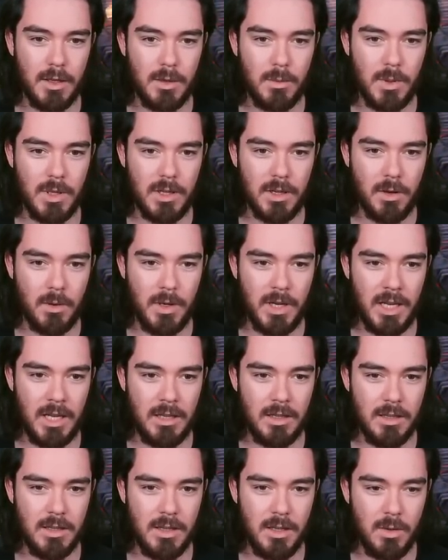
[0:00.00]
We go in,
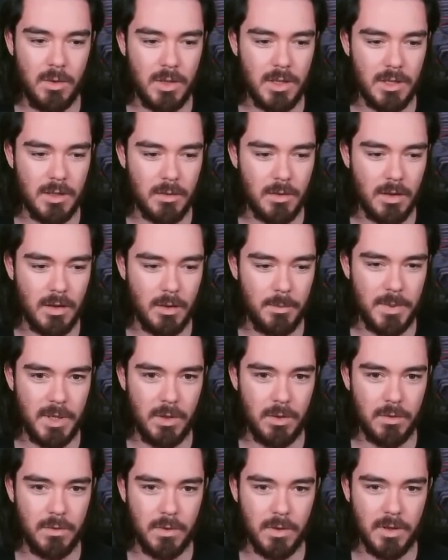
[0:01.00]
nuke. Oh,
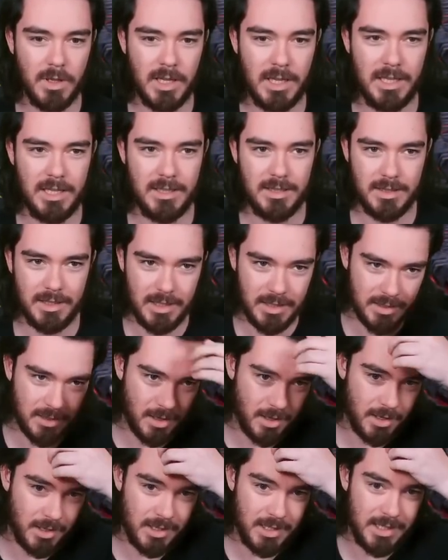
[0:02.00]
beautiful. And he's he's
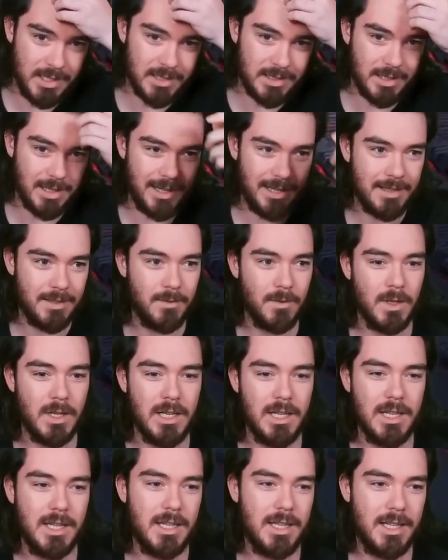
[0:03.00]
gone. He's dead.
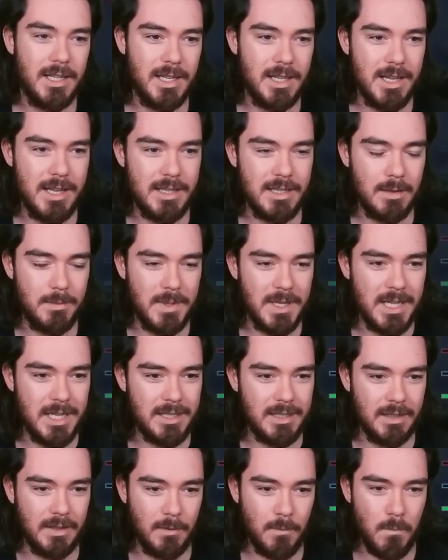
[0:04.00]
Easy
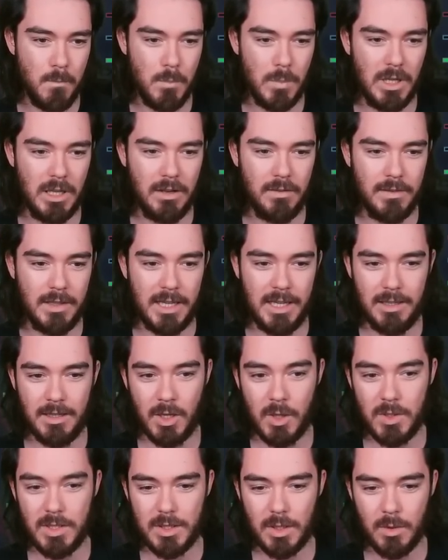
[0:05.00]
peasy. Lovely.
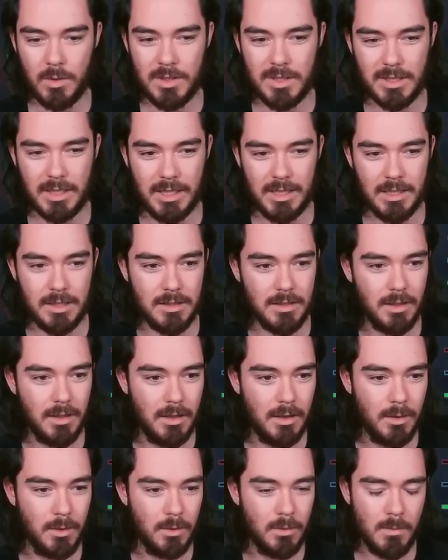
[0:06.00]
No Stone Skin,
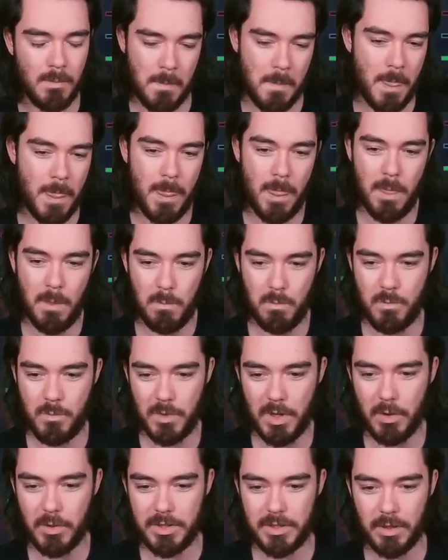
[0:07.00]
so
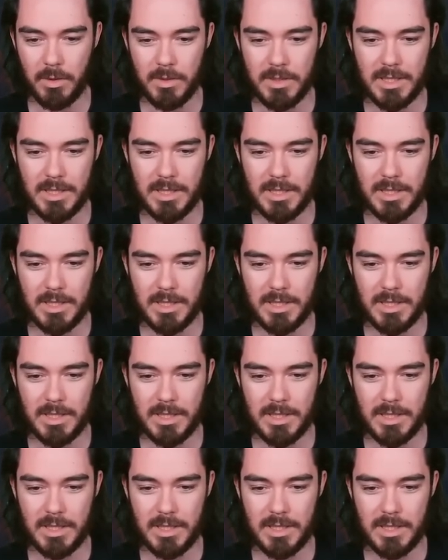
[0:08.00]
no Stone